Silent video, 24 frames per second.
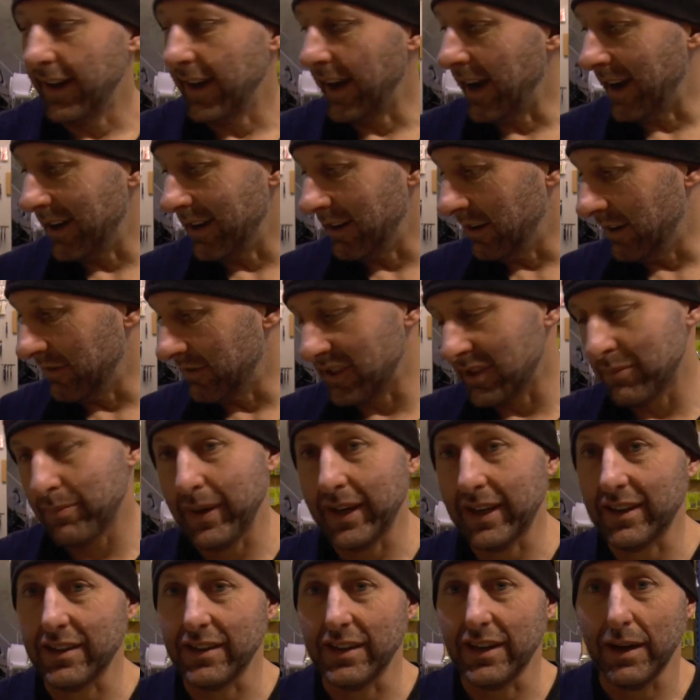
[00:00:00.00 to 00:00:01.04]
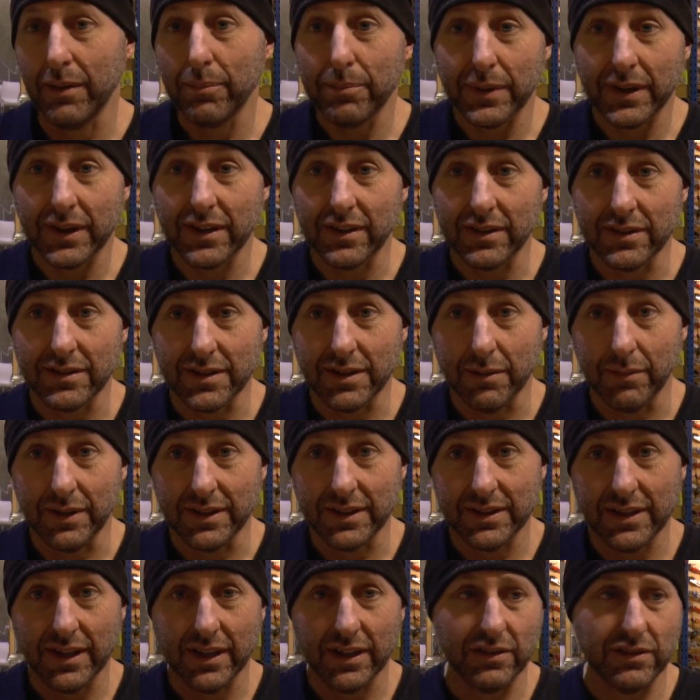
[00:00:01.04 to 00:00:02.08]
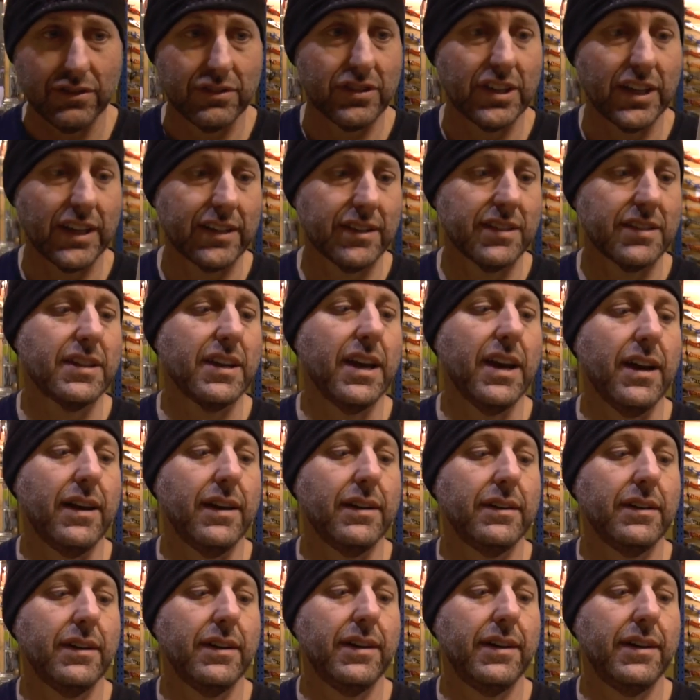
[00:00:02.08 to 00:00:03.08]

and I've just picked it up because someone said, check this out.